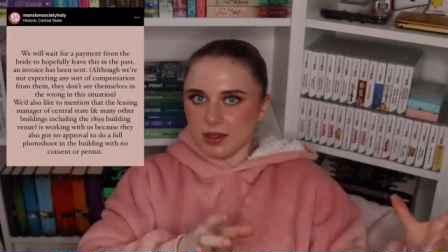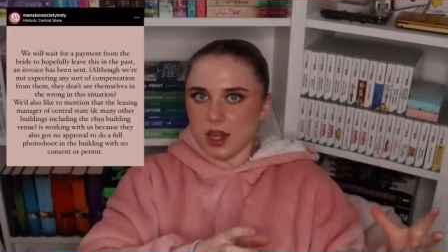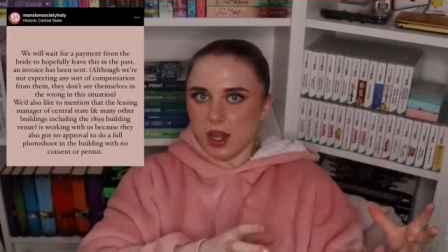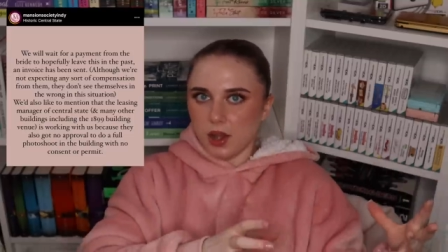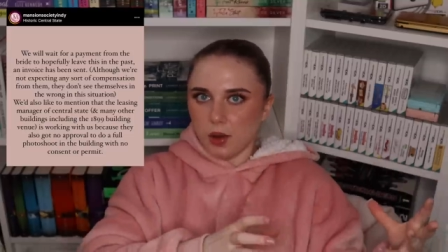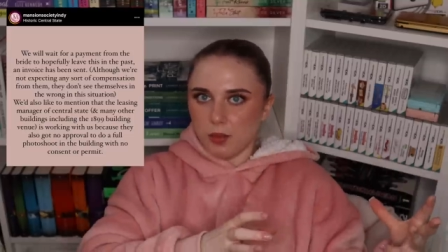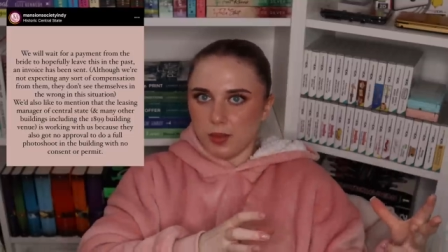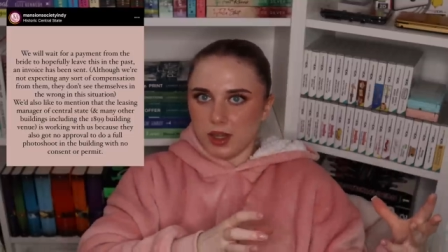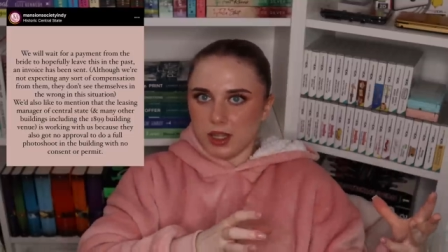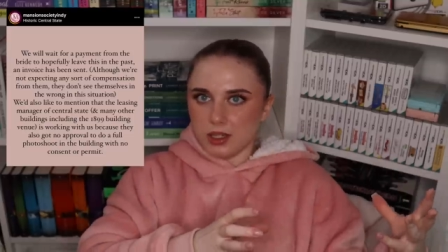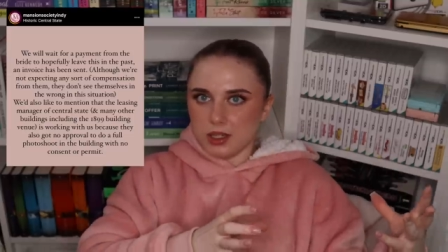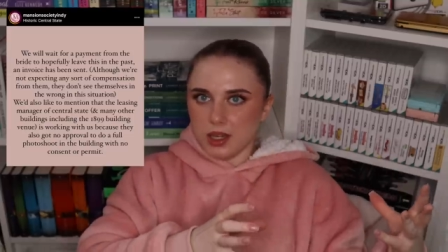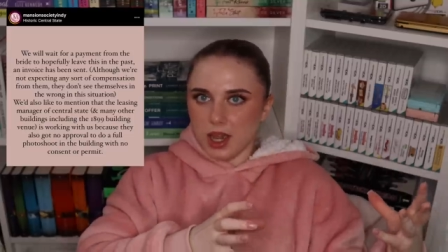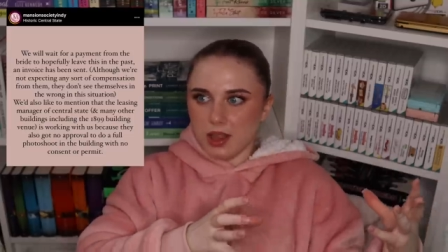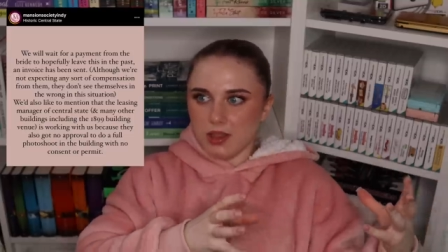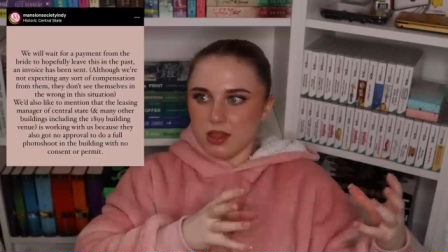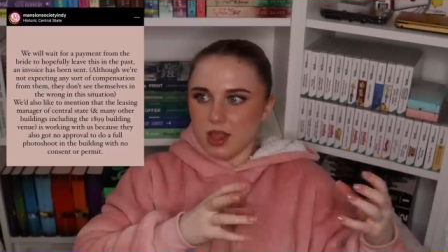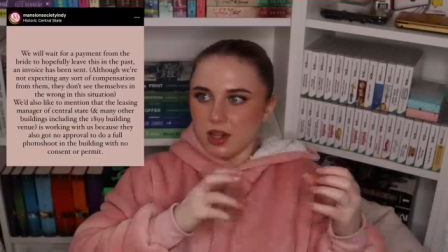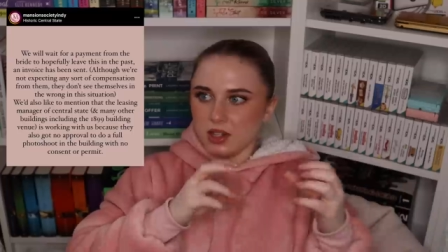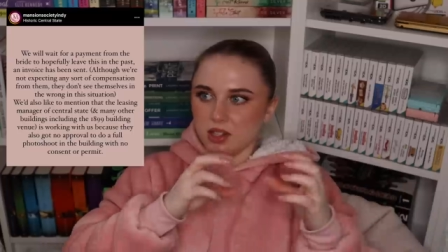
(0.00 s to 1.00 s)
entitlement
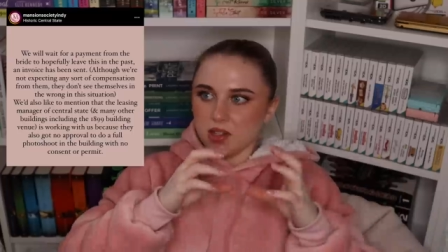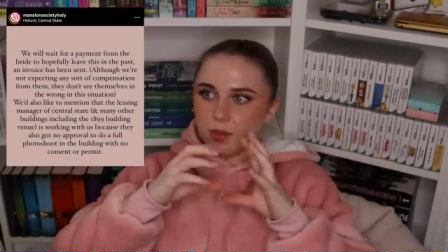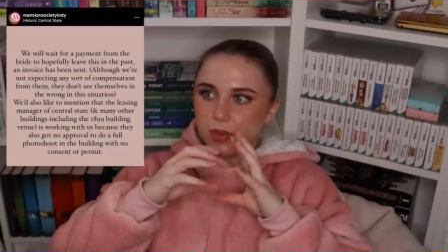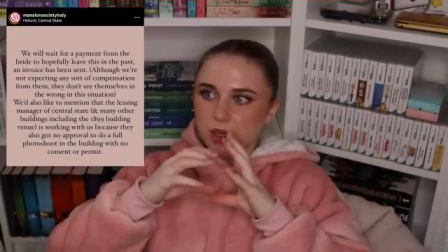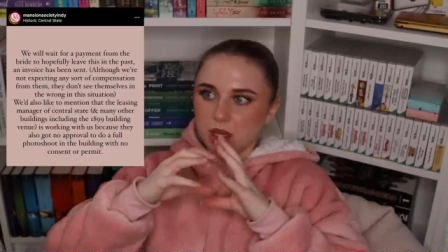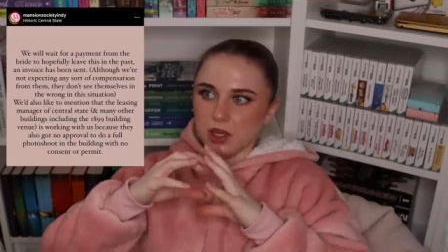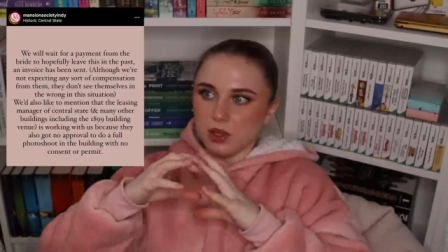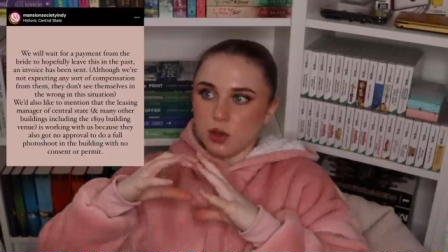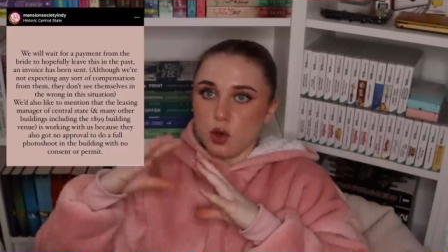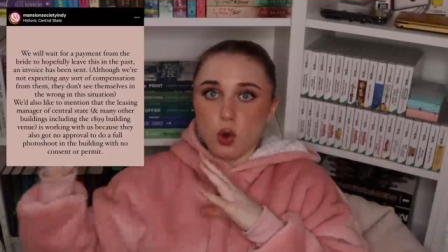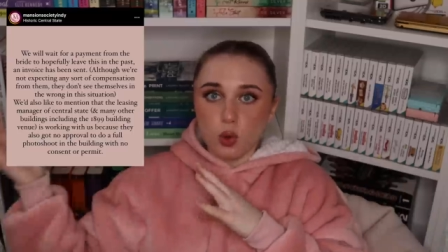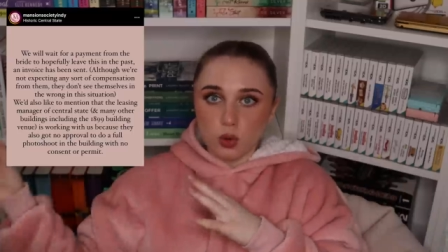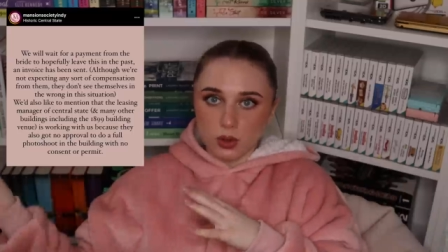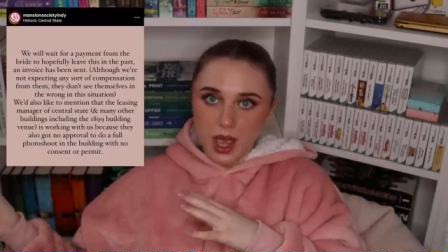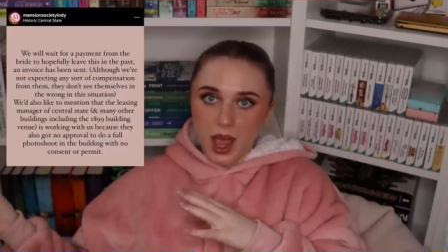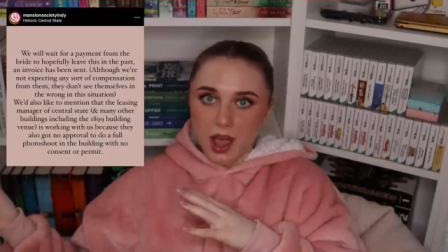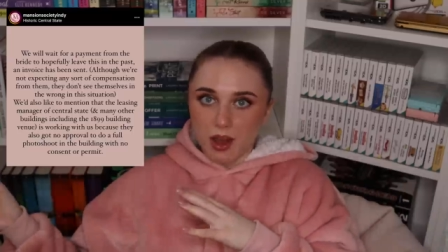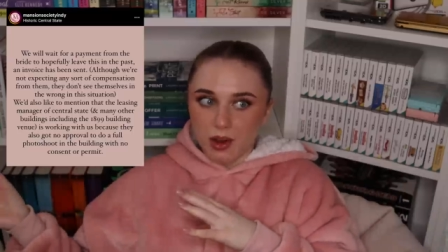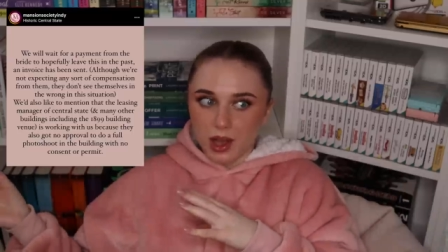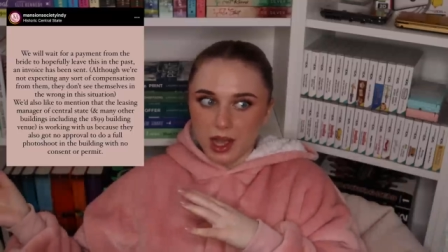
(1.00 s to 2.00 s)
and then to be called
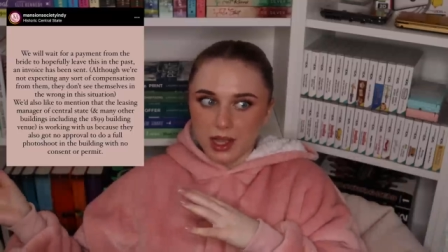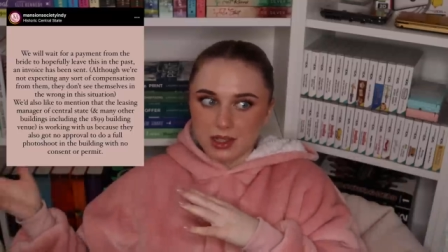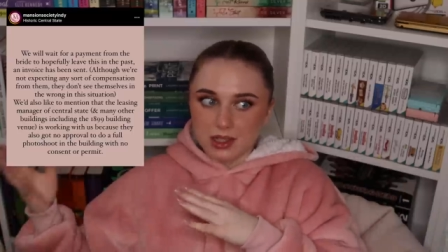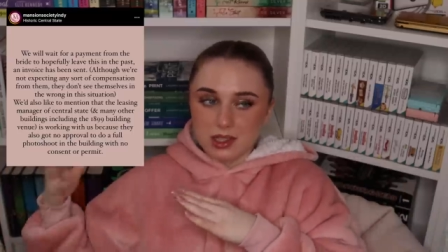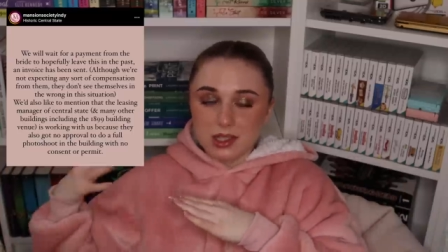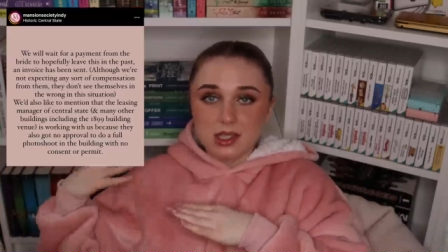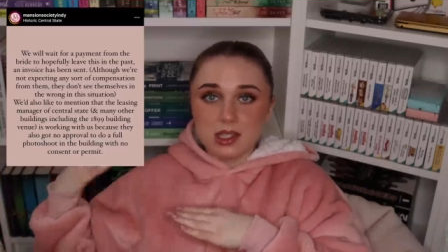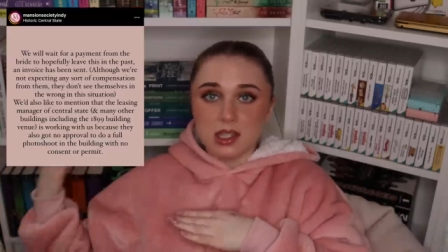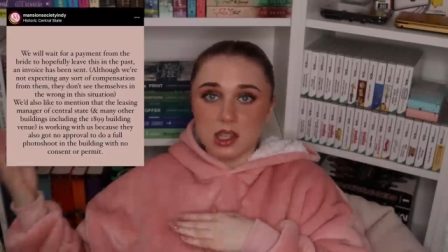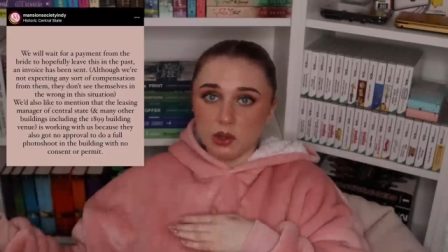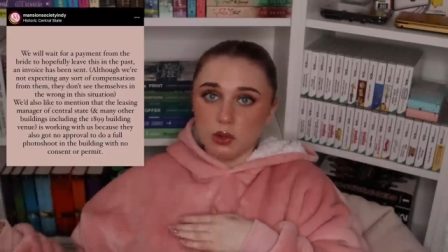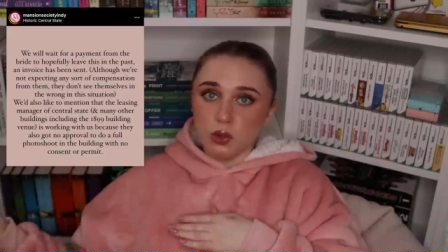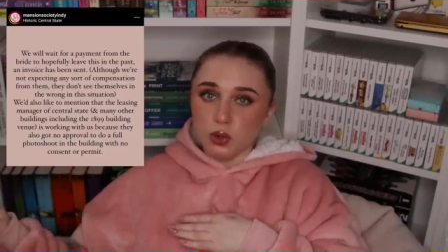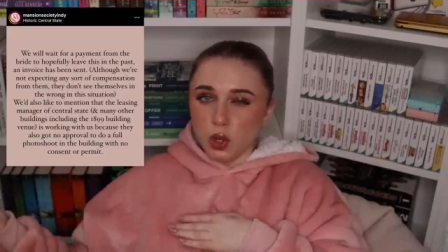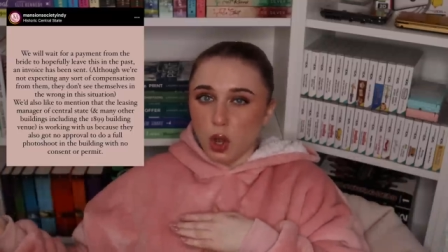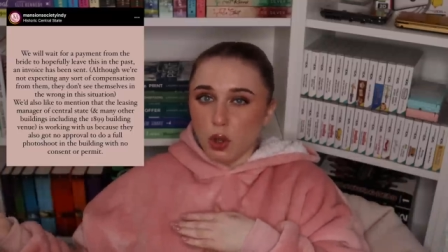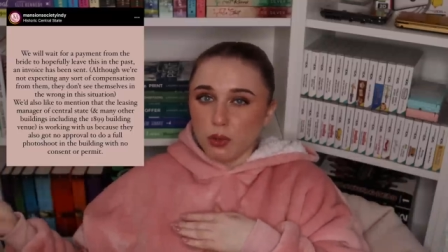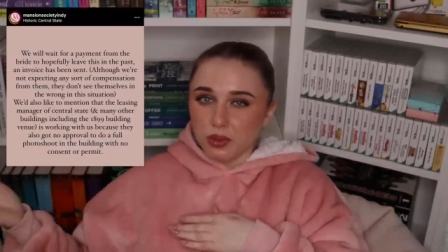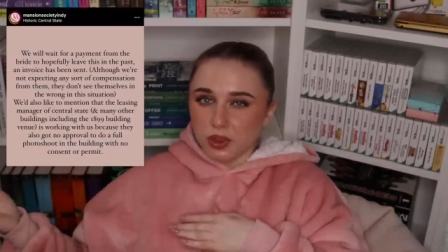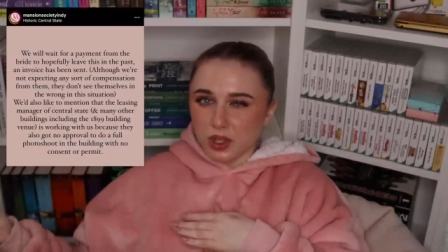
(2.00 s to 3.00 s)
out and still
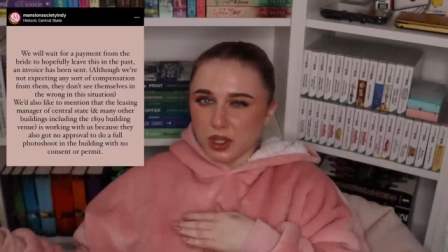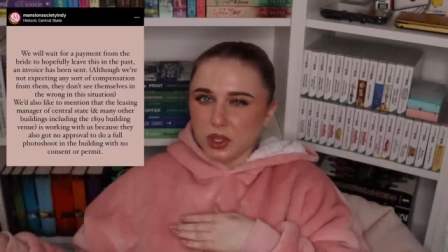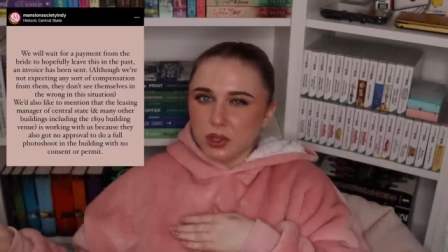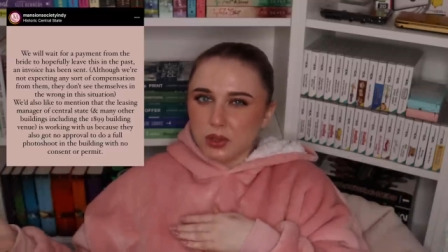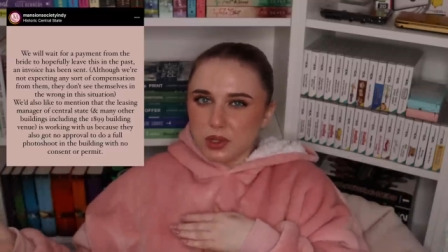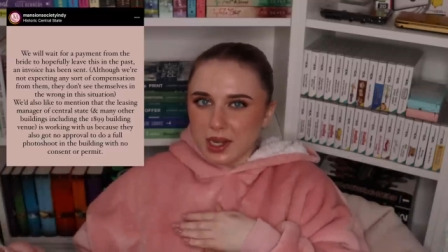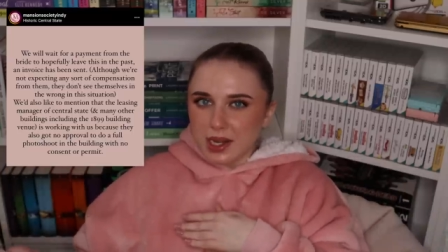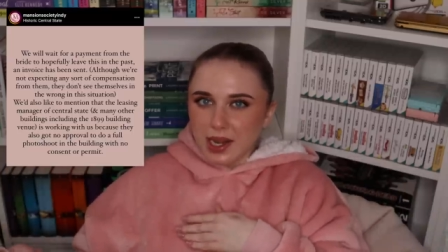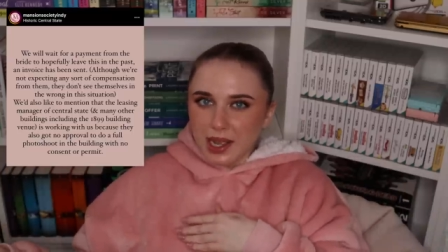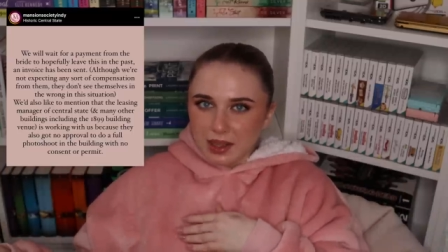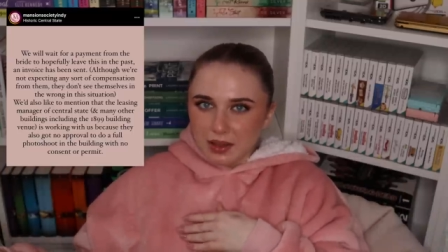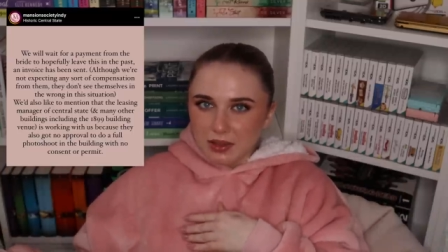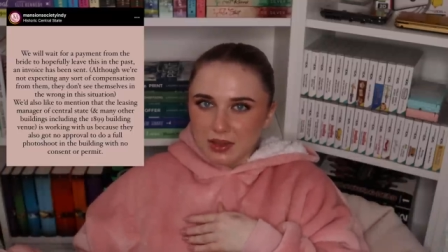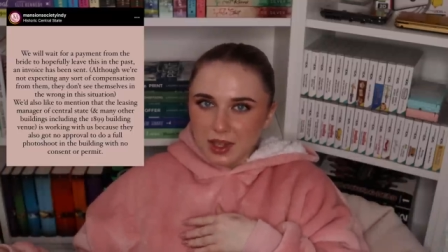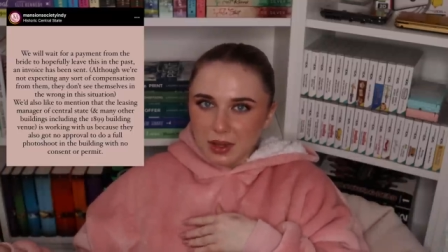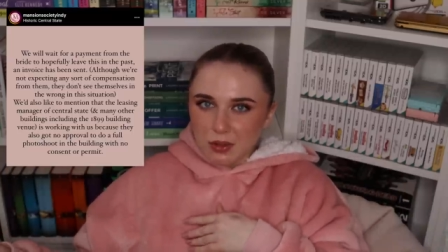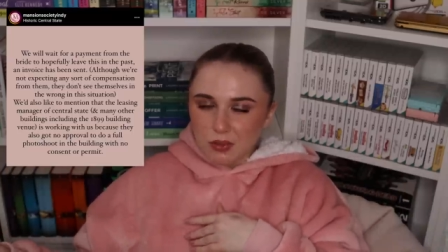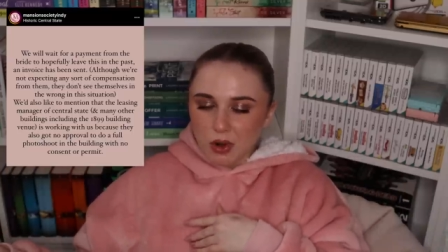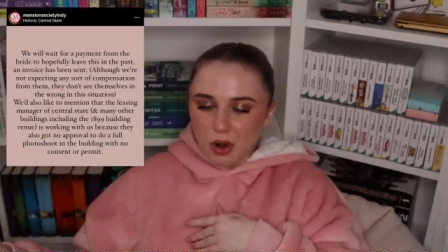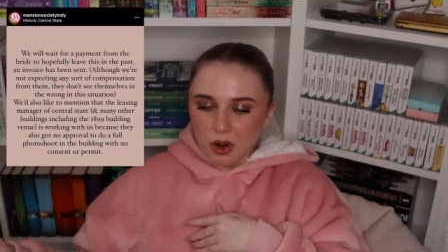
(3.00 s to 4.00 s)
not think you did
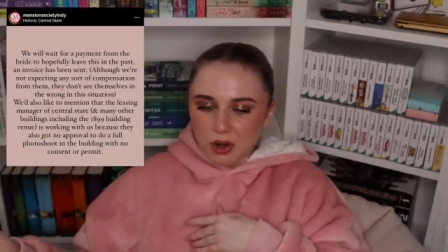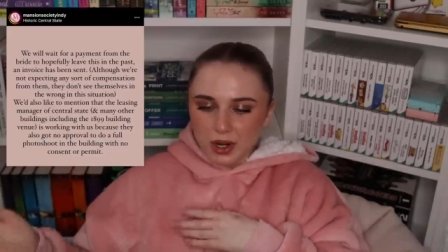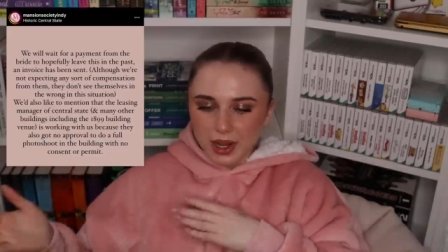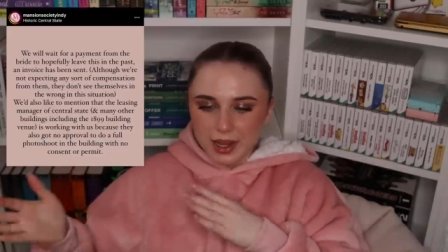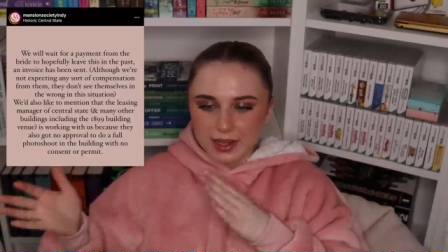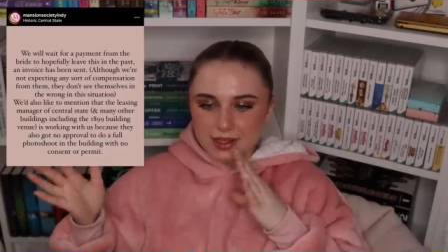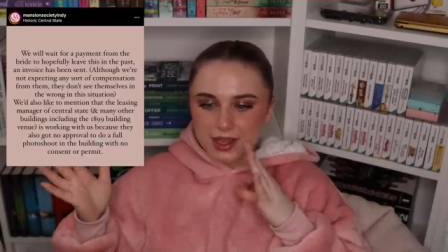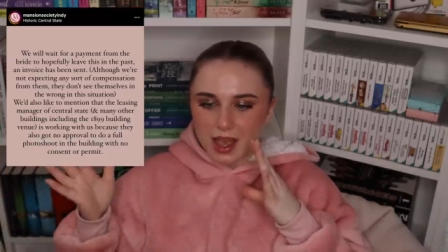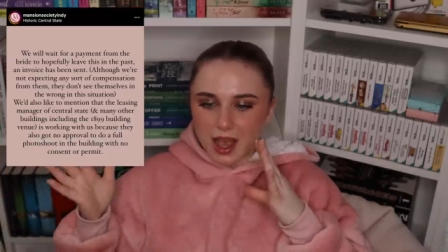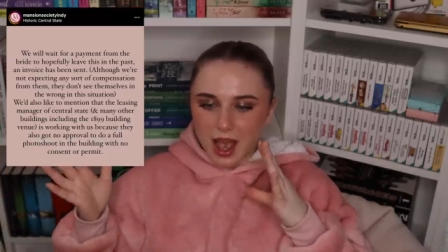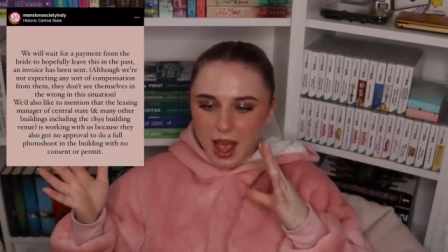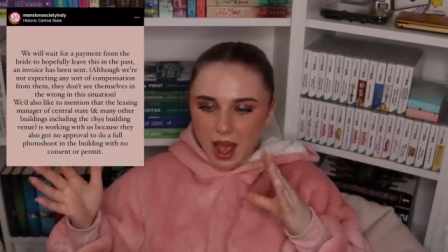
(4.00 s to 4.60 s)
anything wrong is